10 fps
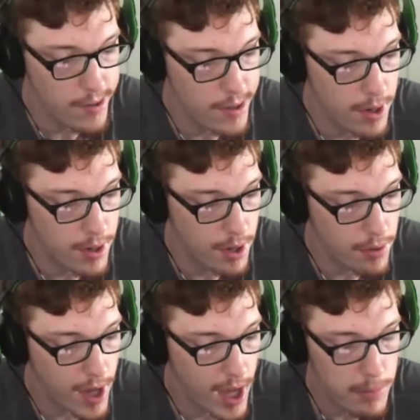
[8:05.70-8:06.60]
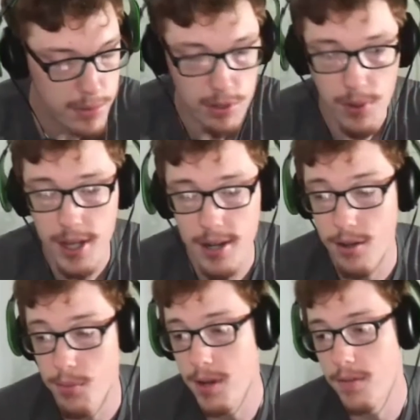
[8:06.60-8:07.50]
there are no games, so we get a
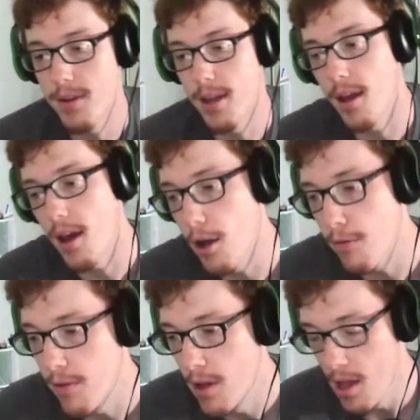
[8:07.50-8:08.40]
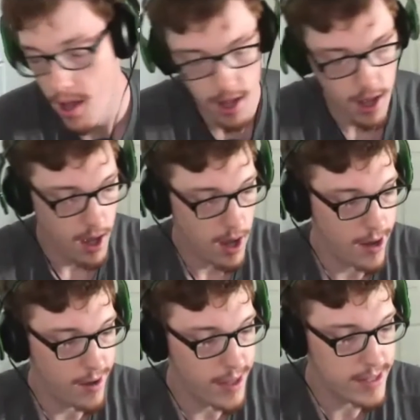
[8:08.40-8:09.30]
little bit of a day off.
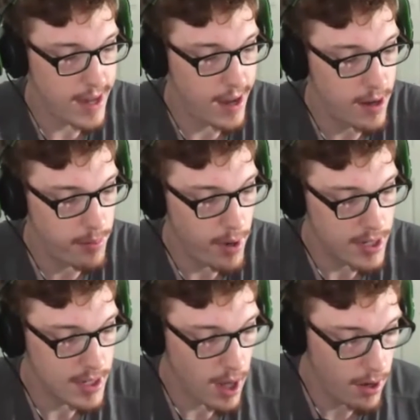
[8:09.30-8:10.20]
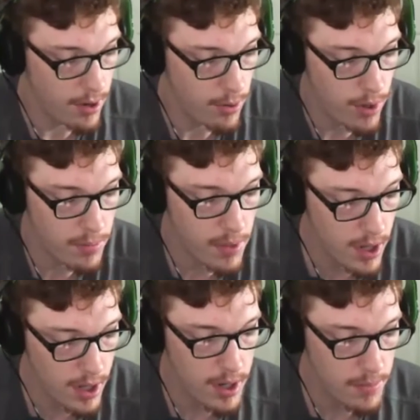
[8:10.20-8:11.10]
That's kind of depressing. I don't know what I'm going
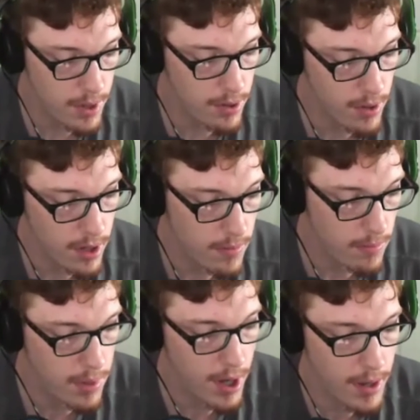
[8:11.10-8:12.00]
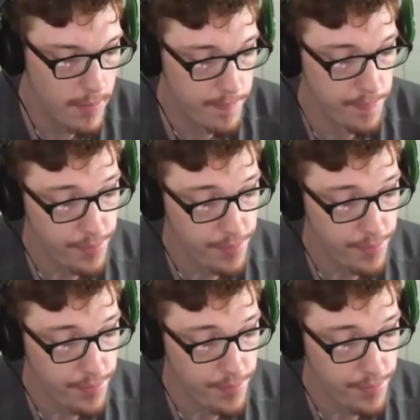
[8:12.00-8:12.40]
to end up doing, but